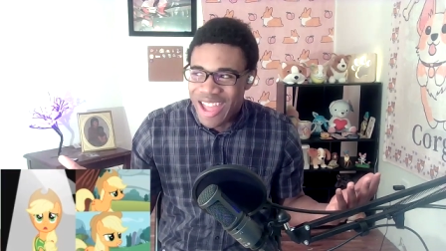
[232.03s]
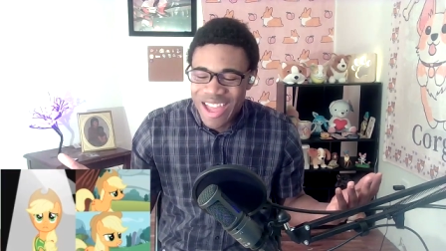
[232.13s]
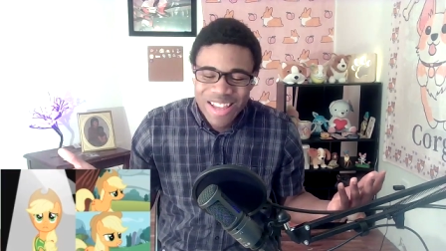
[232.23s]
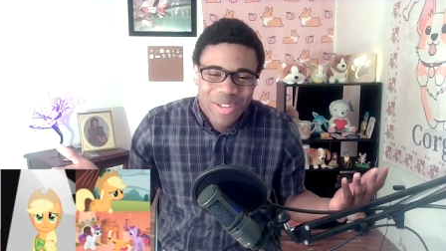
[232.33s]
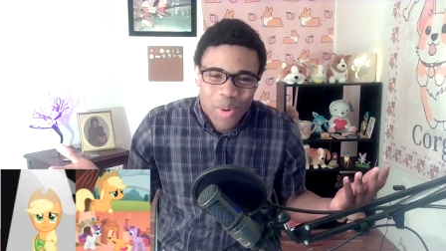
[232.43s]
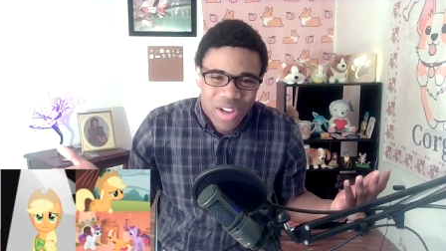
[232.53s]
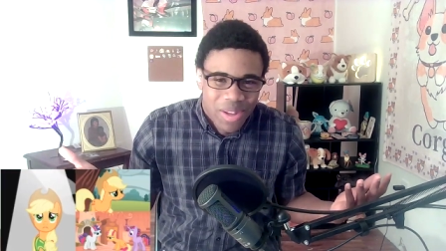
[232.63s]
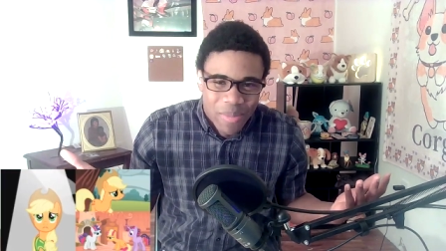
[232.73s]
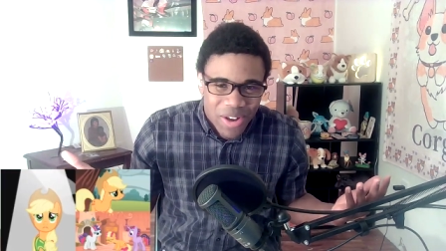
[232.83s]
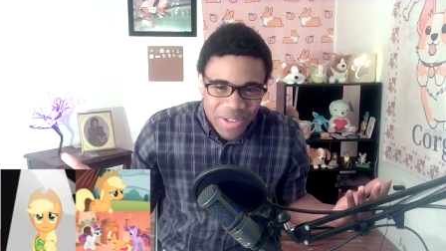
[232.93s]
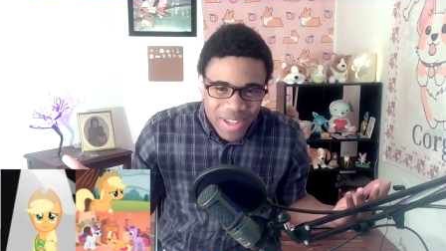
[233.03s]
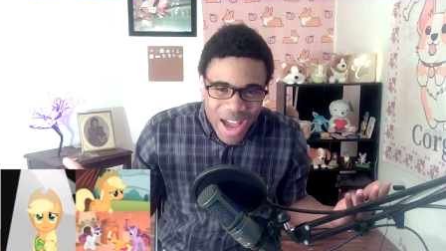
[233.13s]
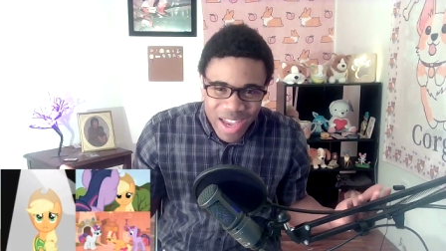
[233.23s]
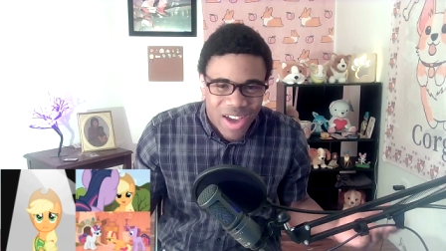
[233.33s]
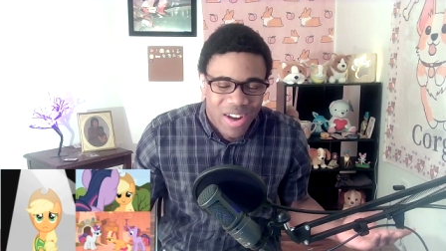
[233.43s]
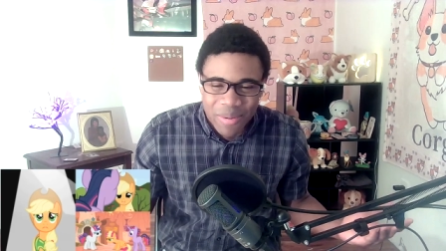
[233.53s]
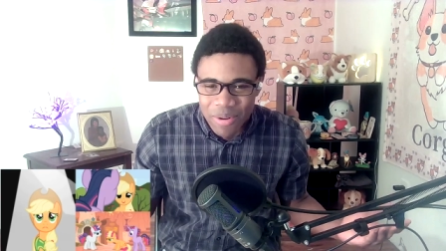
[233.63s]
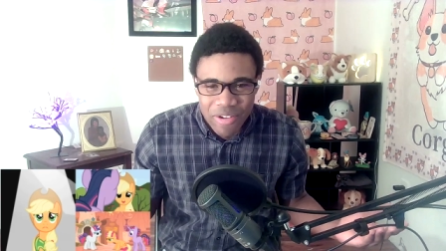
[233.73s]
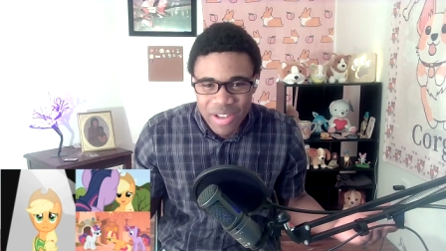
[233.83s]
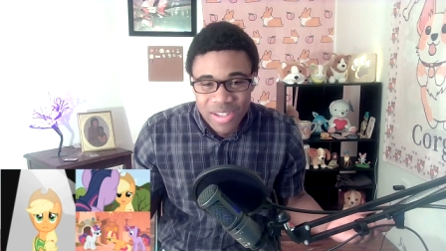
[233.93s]
it's one of the most iconic
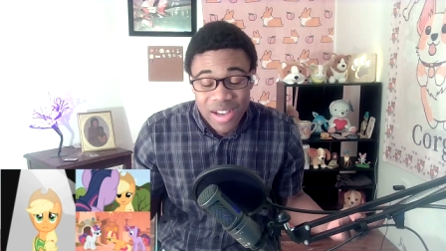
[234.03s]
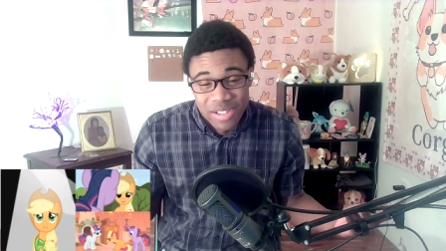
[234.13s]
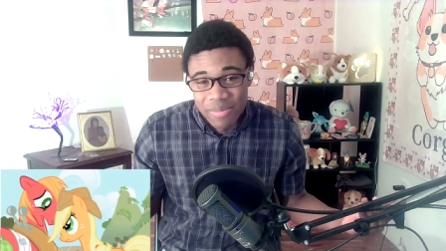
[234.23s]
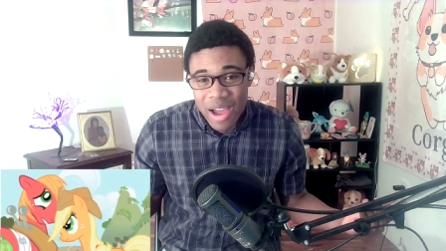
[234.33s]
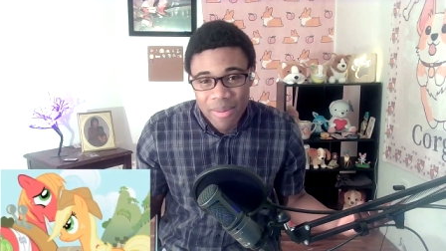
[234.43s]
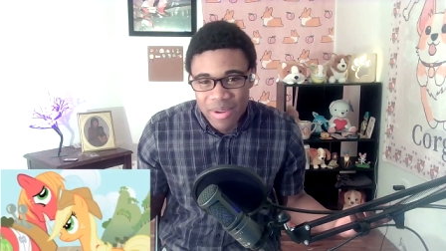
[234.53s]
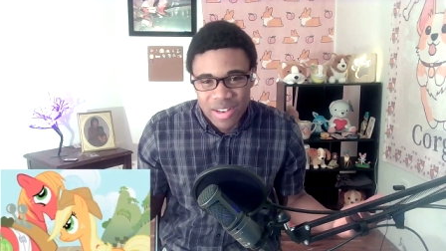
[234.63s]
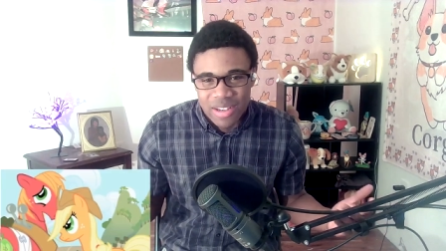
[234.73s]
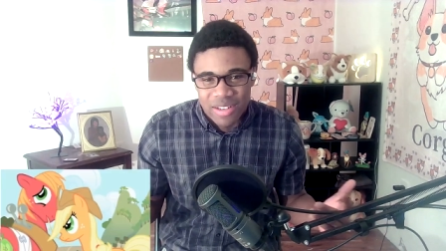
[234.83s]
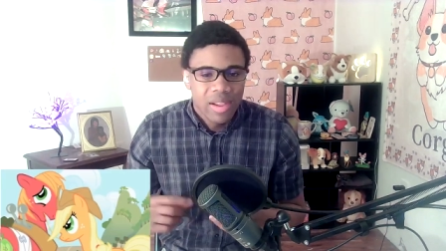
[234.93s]
brony songs in my opinion.